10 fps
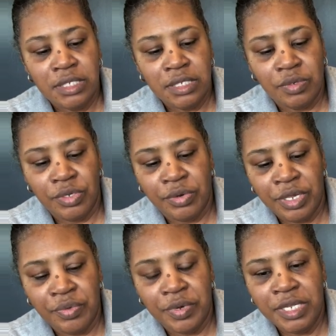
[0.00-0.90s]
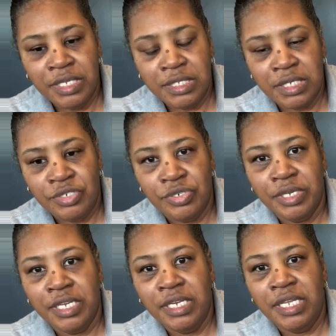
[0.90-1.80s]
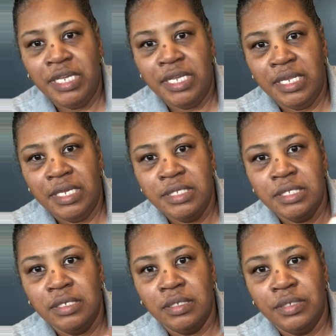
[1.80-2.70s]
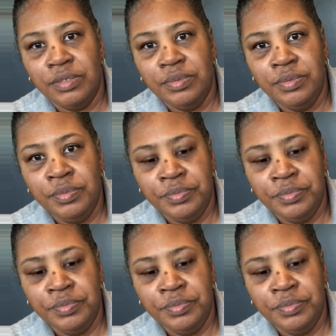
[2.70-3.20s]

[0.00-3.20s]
So your ingredients that you're going to need is glue,